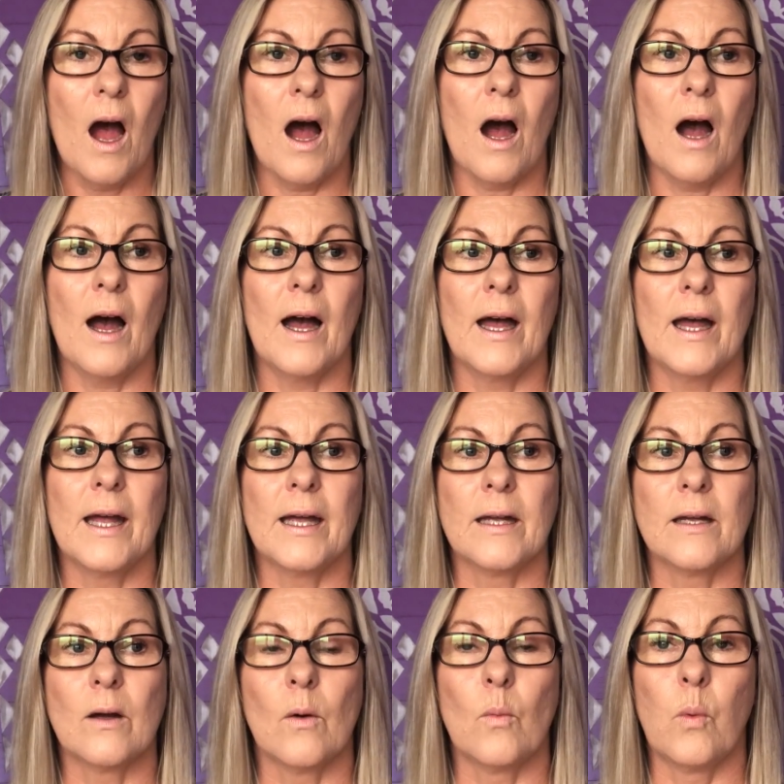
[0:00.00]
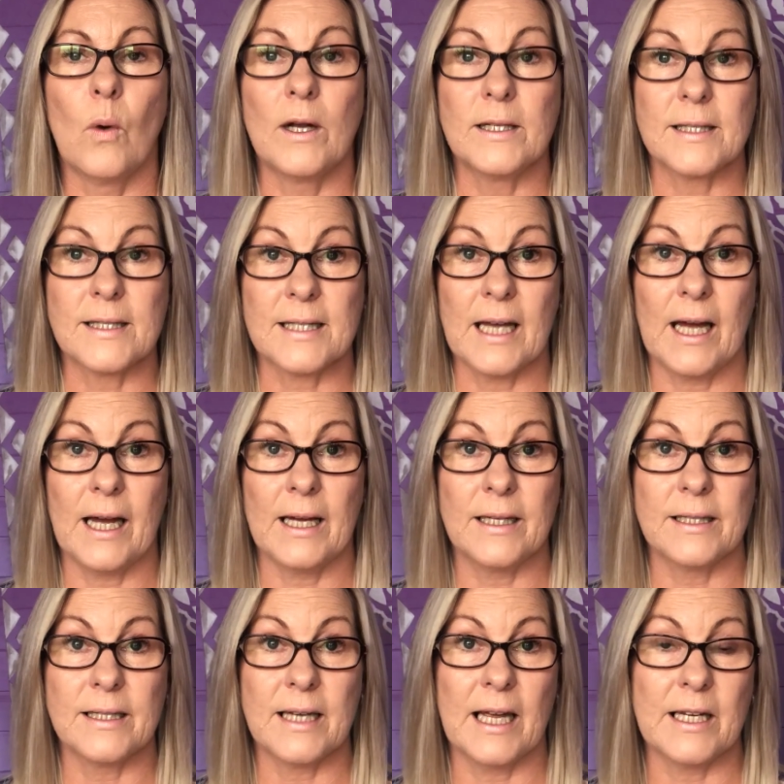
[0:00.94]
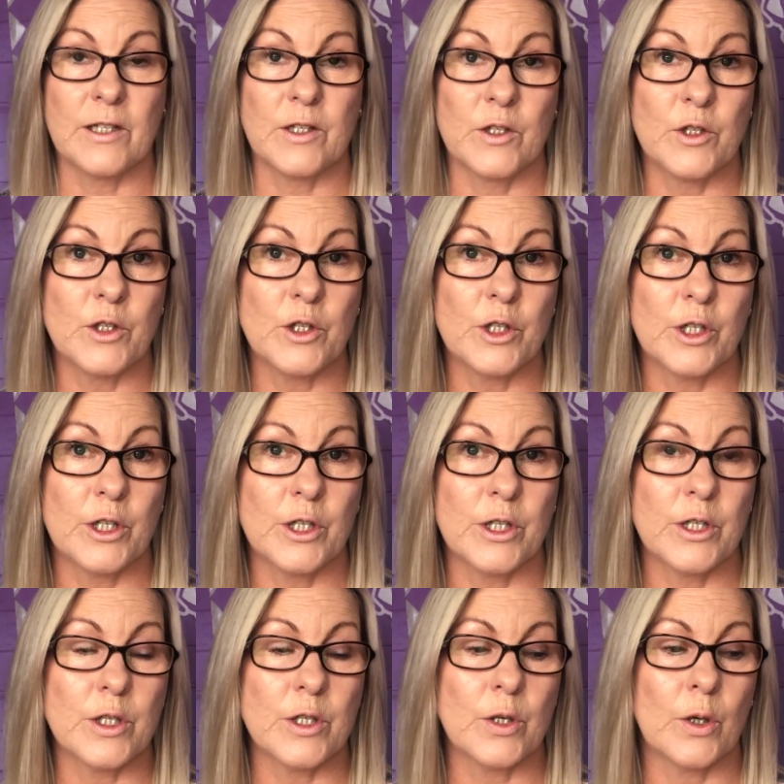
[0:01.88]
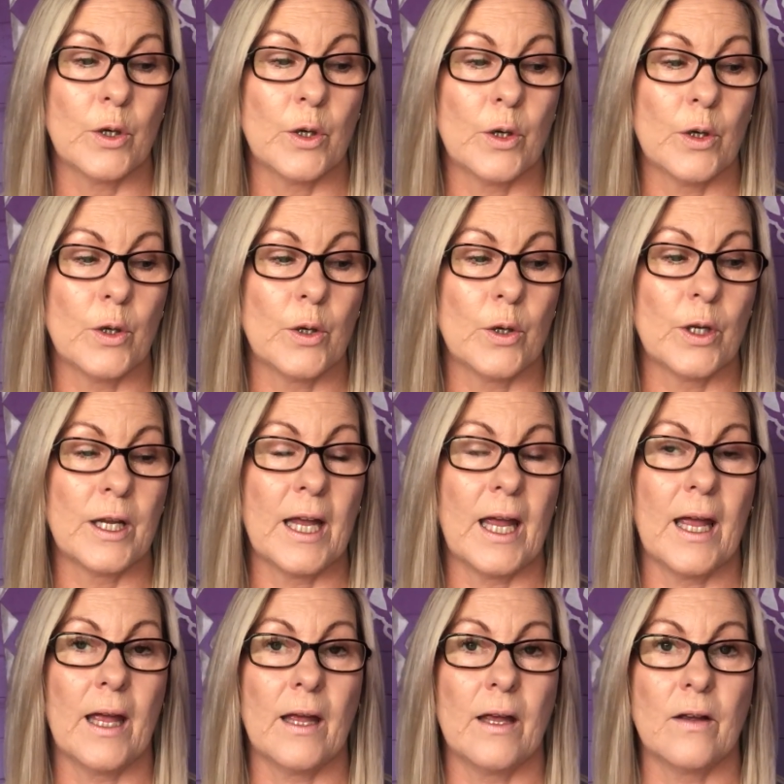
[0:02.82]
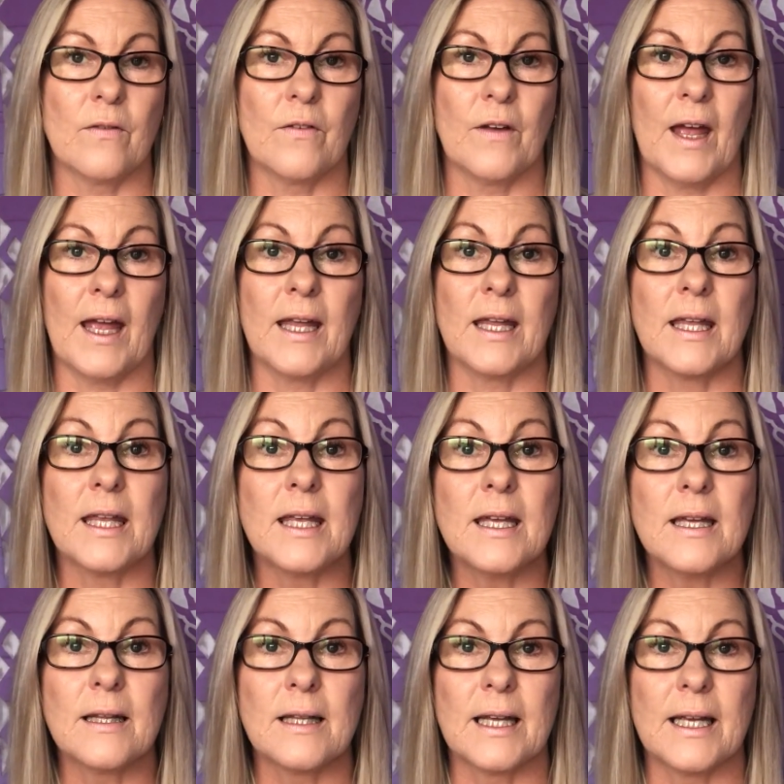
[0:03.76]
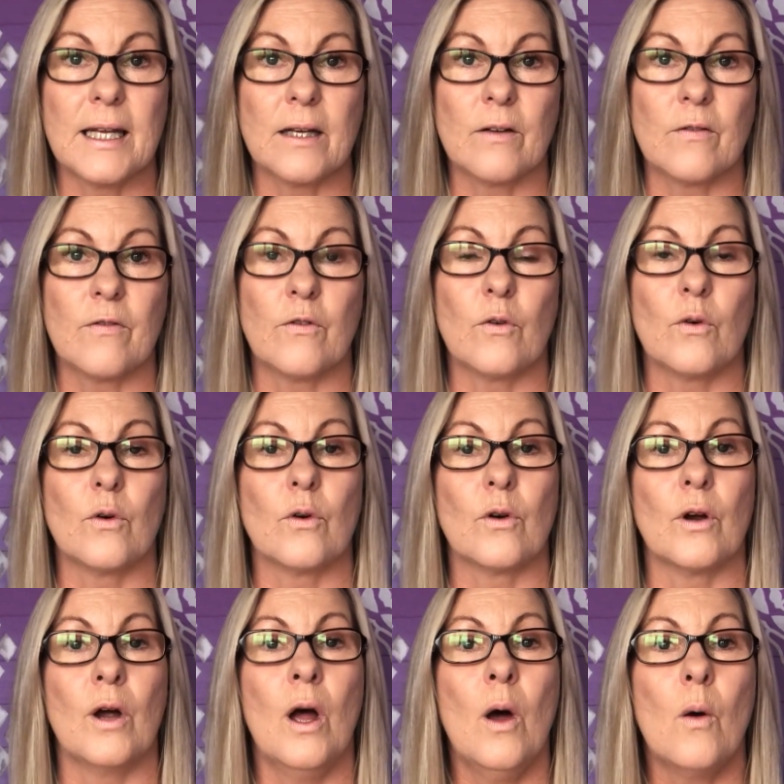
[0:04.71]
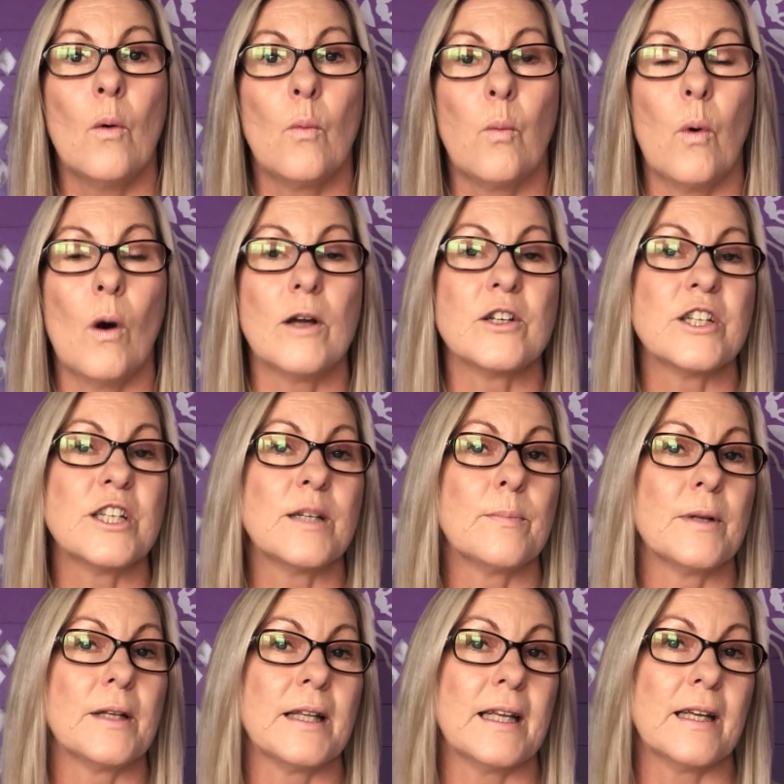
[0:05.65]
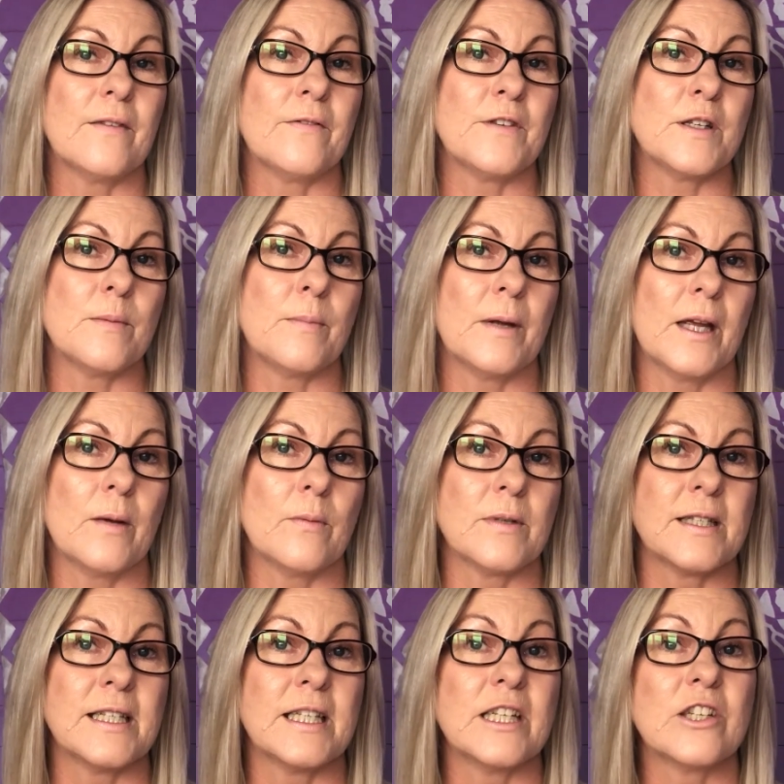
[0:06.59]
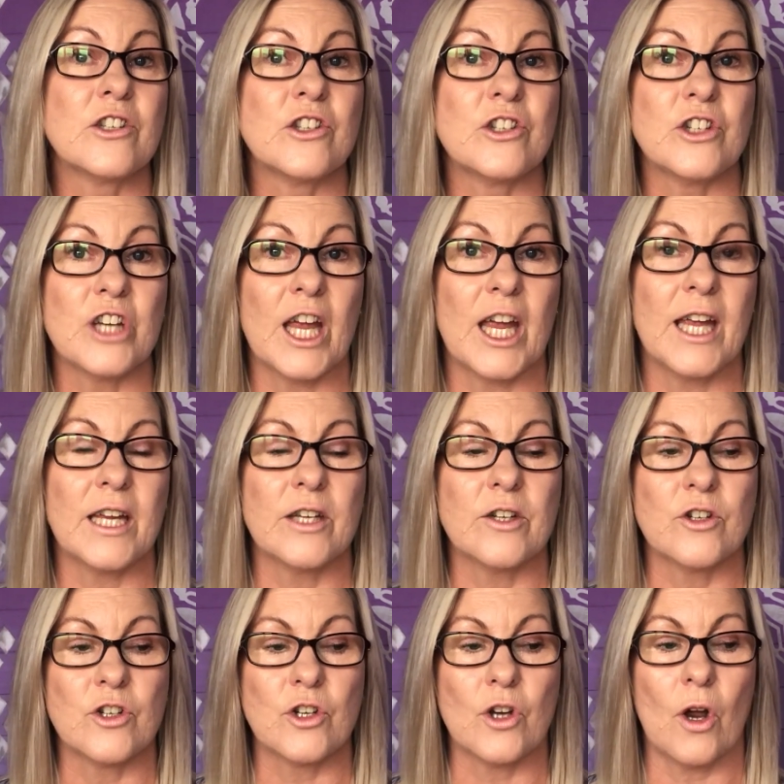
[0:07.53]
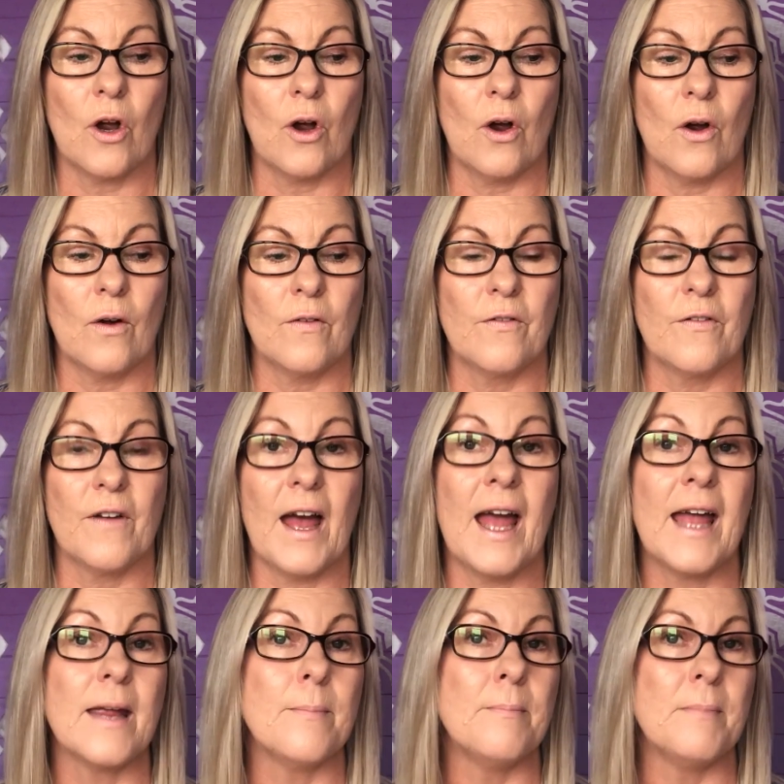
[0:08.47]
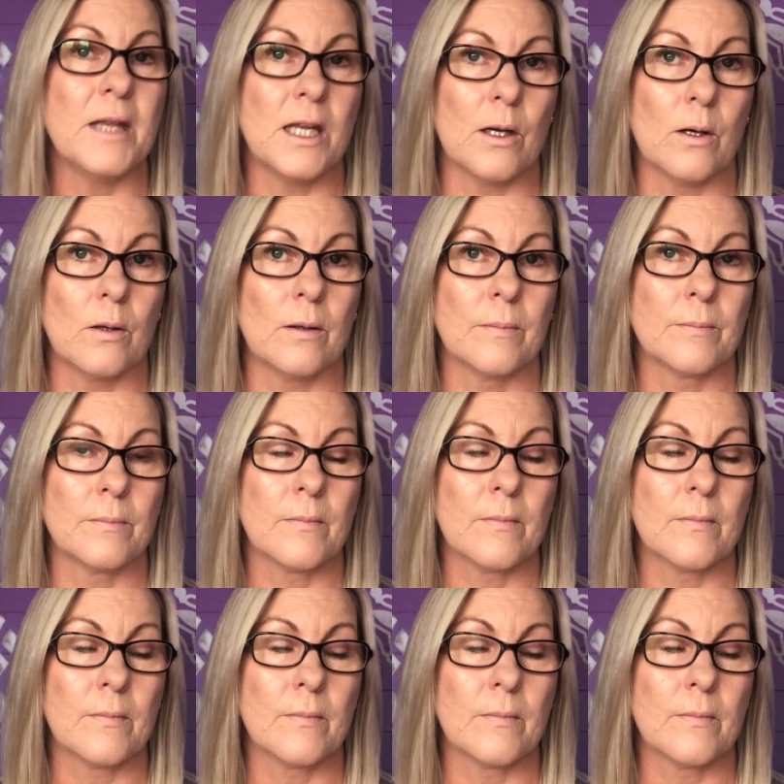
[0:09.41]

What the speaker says: I once had a student who gave a healing for what she believed to be was an exchange of a meal.